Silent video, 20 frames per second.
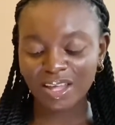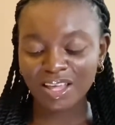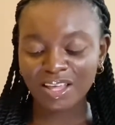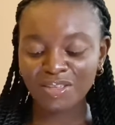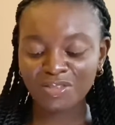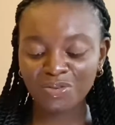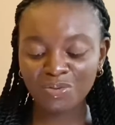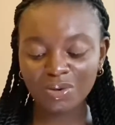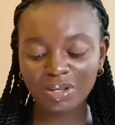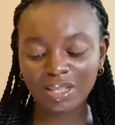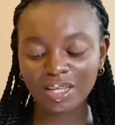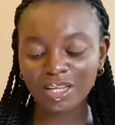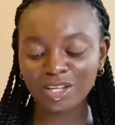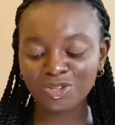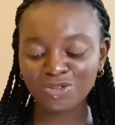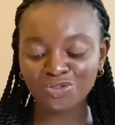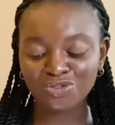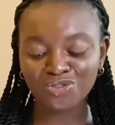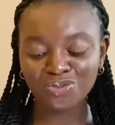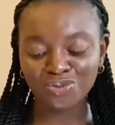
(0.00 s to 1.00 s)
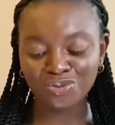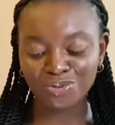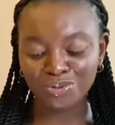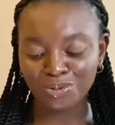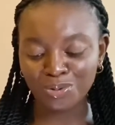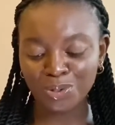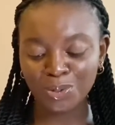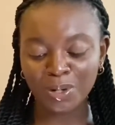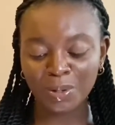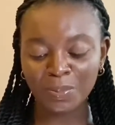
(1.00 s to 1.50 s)
Three things you should
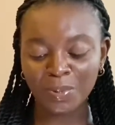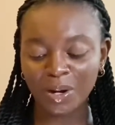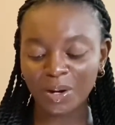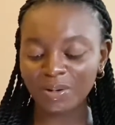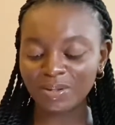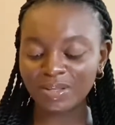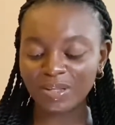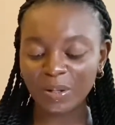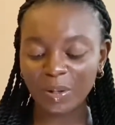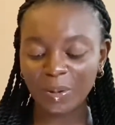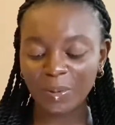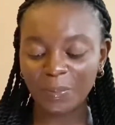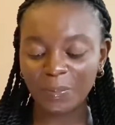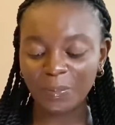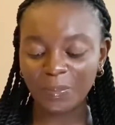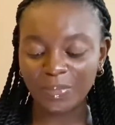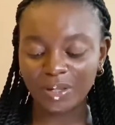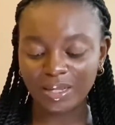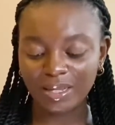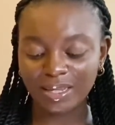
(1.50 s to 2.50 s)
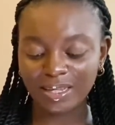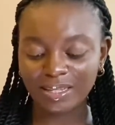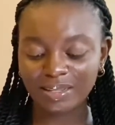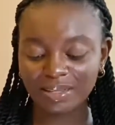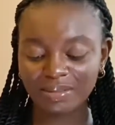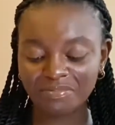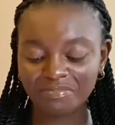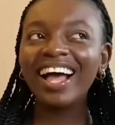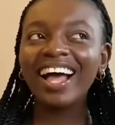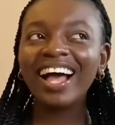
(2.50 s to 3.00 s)
know about me.
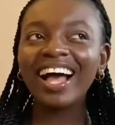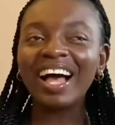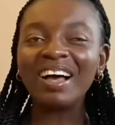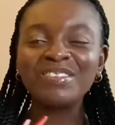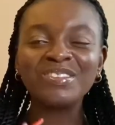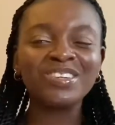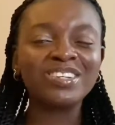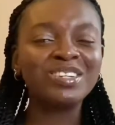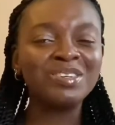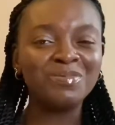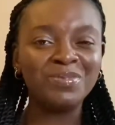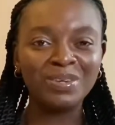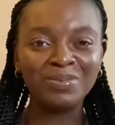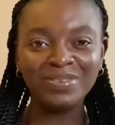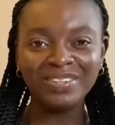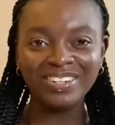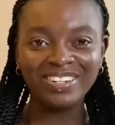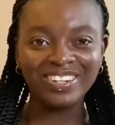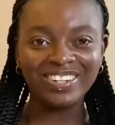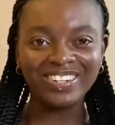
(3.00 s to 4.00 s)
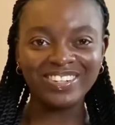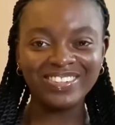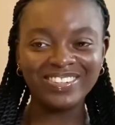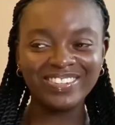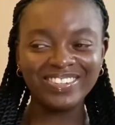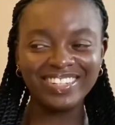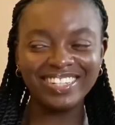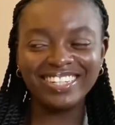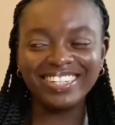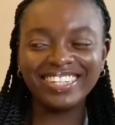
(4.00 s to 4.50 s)
I'm such a baby girl.
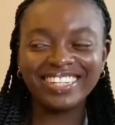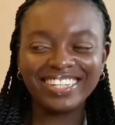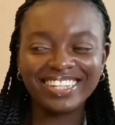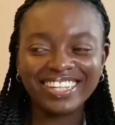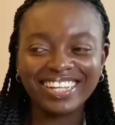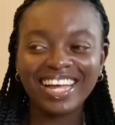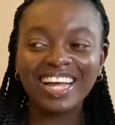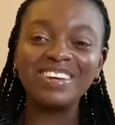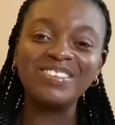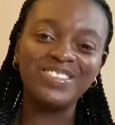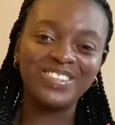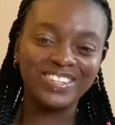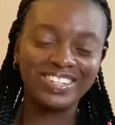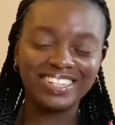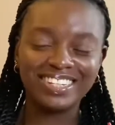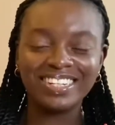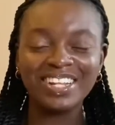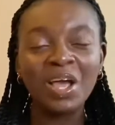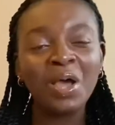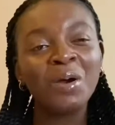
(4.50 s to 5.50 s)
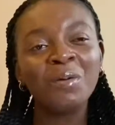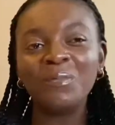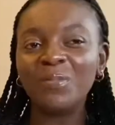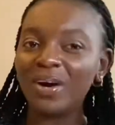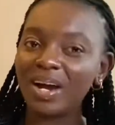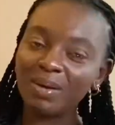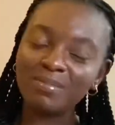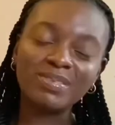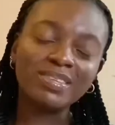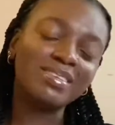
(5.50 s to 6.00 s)
I'm joking, but
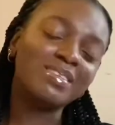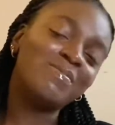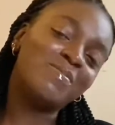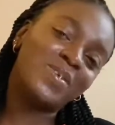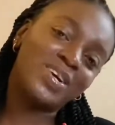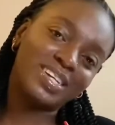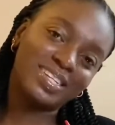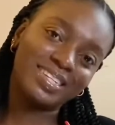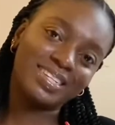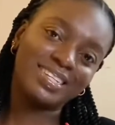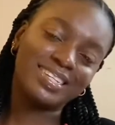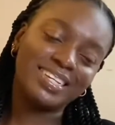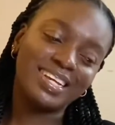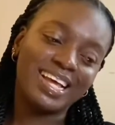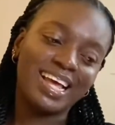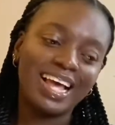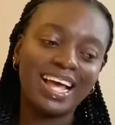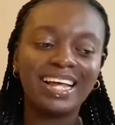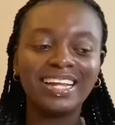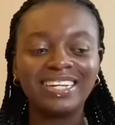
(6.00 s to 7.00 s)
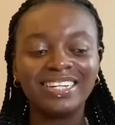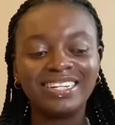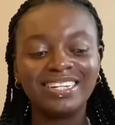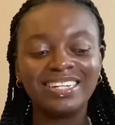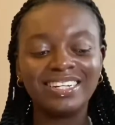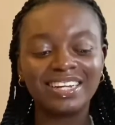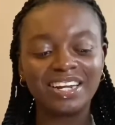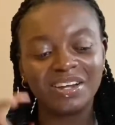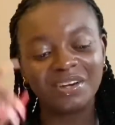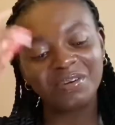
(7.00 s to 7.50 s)
I'm smart and
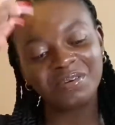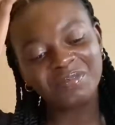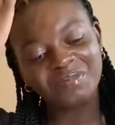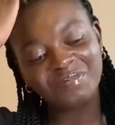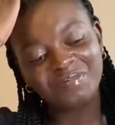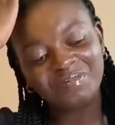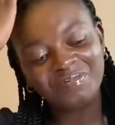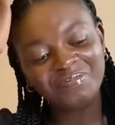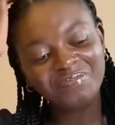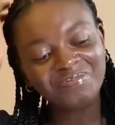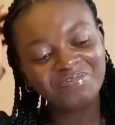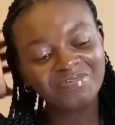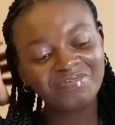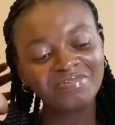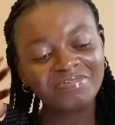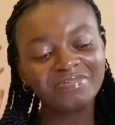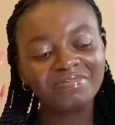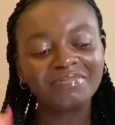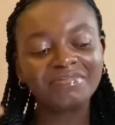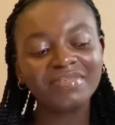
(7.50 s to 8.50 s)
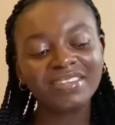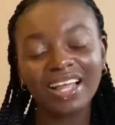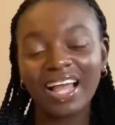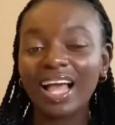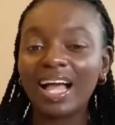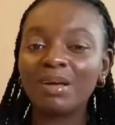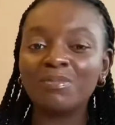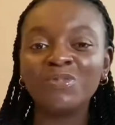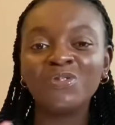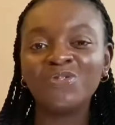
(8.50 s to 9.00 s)
I'm
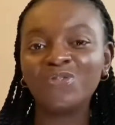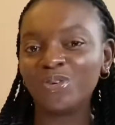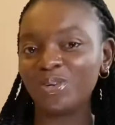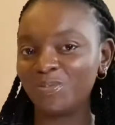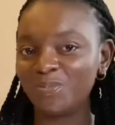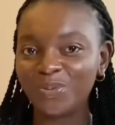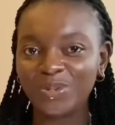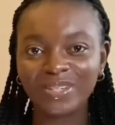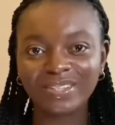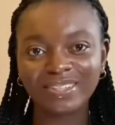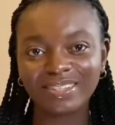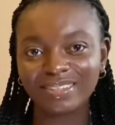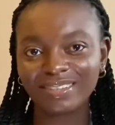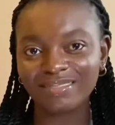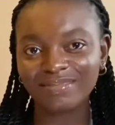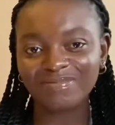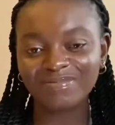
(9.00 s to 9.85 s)
a fun person.